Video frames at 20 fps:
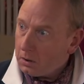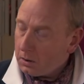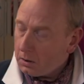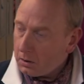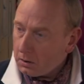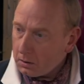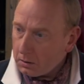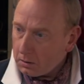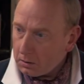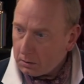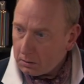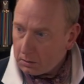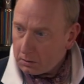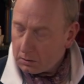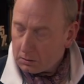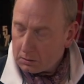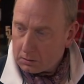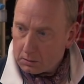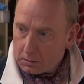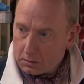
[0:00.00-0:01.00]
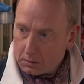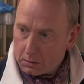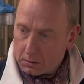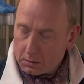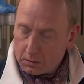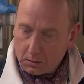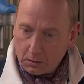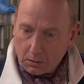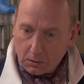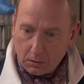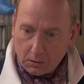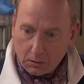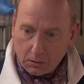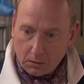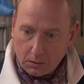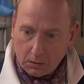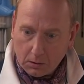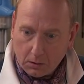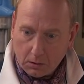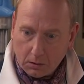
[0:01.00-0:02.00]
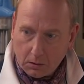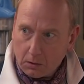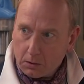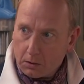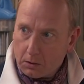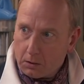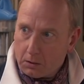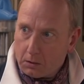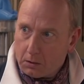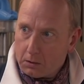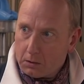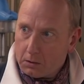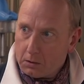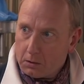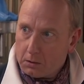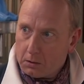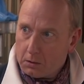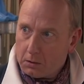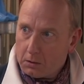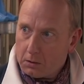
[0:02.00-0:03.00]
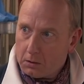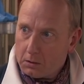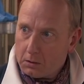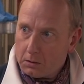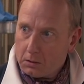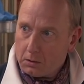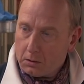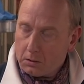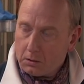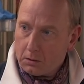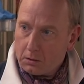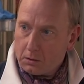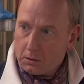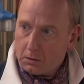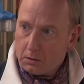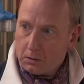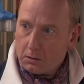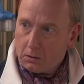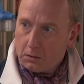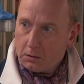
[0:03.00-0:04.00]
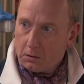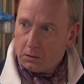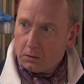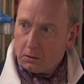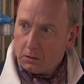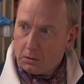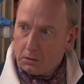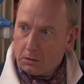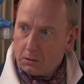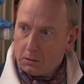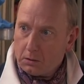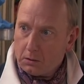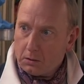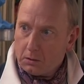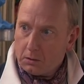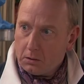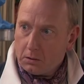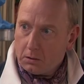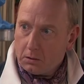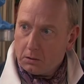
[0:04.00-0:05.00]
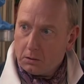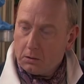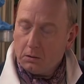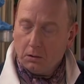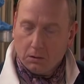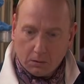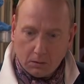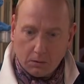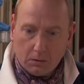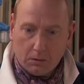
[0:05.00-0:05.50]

[no speech]